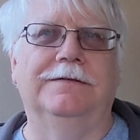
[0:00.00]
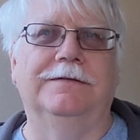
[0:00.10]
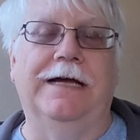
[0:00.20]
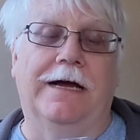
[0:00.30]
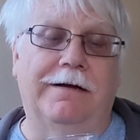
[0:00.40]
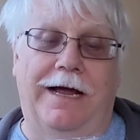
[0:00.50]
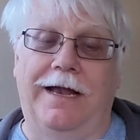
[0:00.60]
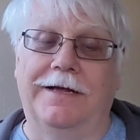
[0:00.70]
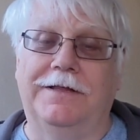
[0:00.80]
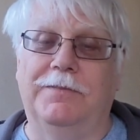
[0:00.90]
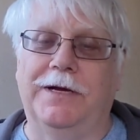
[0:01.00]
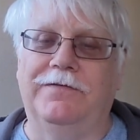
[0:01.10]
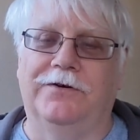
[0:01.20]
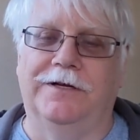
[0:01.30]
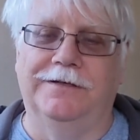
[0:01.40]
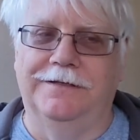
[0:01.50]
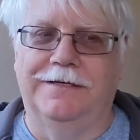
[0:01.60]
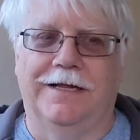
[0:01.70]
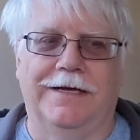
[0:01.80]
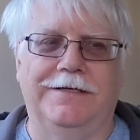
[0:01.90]
Yeah, I like the Bigfoot
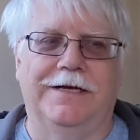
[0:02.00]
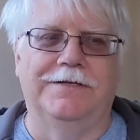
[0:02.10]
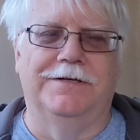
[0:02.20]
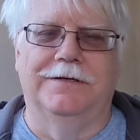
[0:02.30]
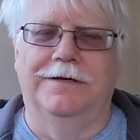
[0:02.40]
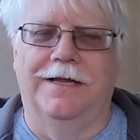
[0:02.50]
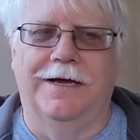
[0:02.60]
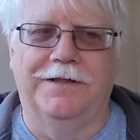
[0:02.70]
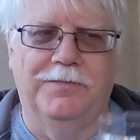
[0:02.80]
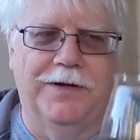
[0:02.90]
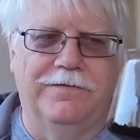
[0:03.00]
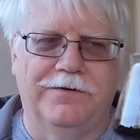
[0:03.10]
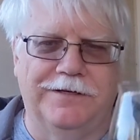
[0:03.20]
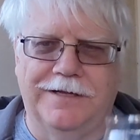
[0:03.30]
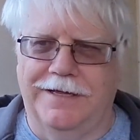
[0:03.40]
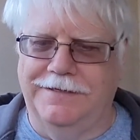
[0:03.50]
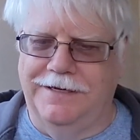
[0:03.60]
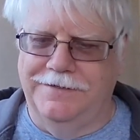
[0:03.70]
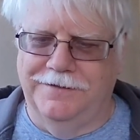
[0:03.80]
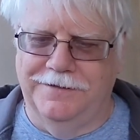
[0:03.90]
until I tasted. I like the Bigfoot till I
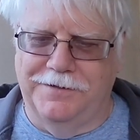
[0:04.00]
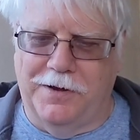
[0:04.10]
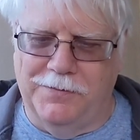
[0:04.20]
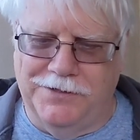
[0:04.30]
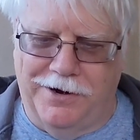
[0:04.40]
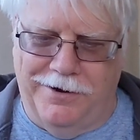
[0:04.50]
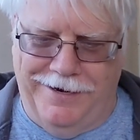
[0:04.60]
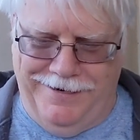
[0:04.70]
tasted the Thomas Hardy.